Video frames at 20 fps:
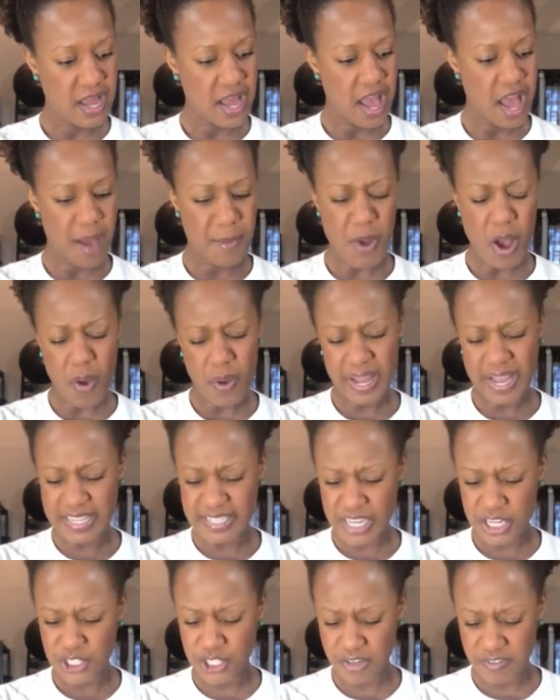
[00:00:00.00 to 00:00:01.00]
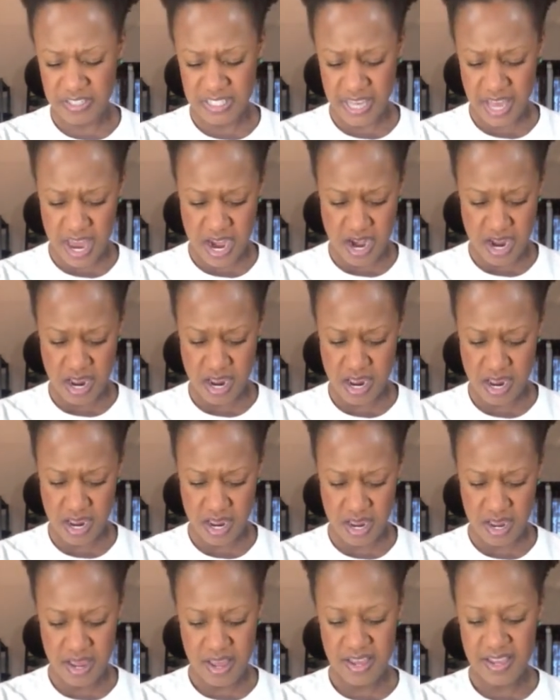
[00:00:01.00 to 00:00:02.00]
I guess I should have said,
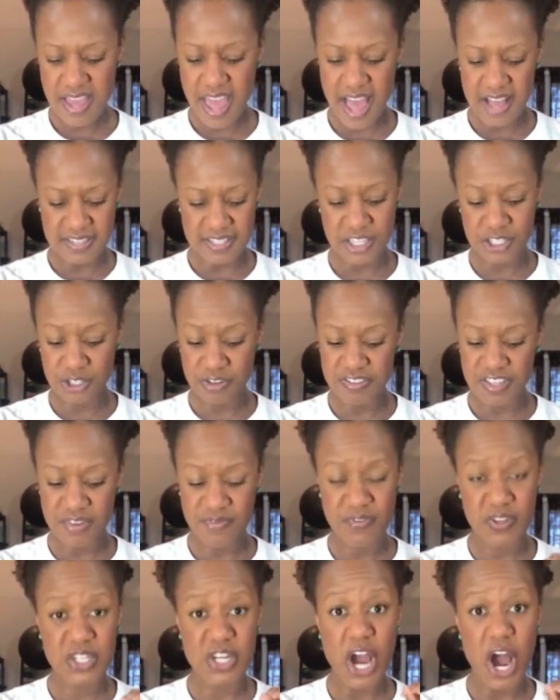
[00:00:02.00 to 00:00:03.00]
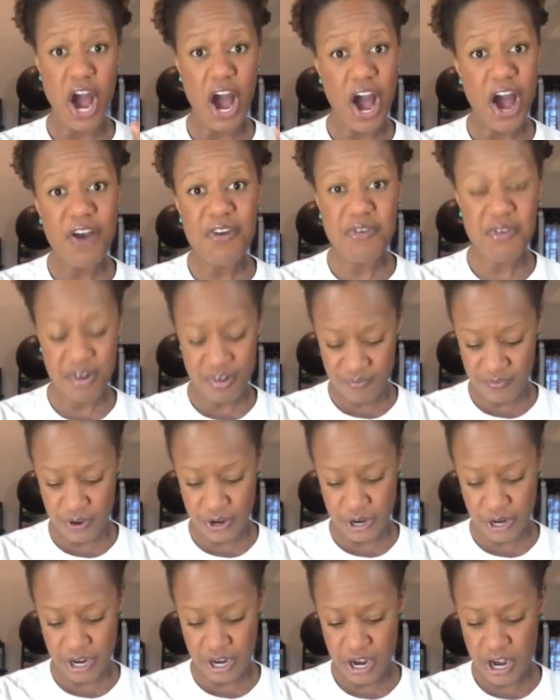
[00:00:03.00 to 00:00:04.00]
yes, I should have said
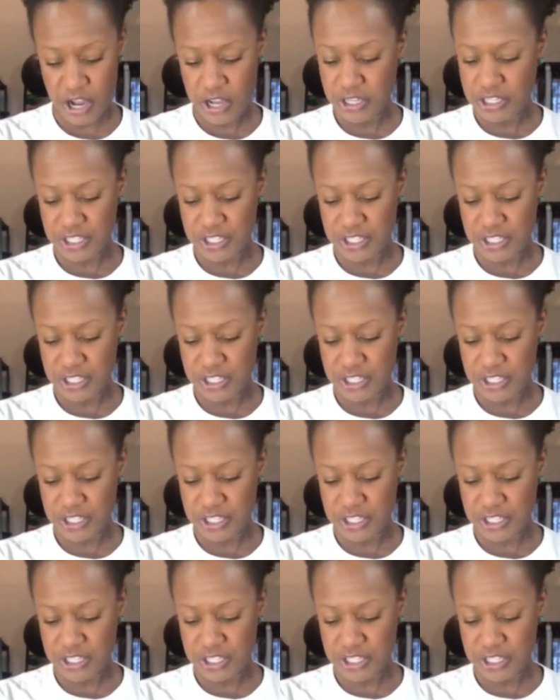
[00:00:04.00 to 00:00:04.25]
photographer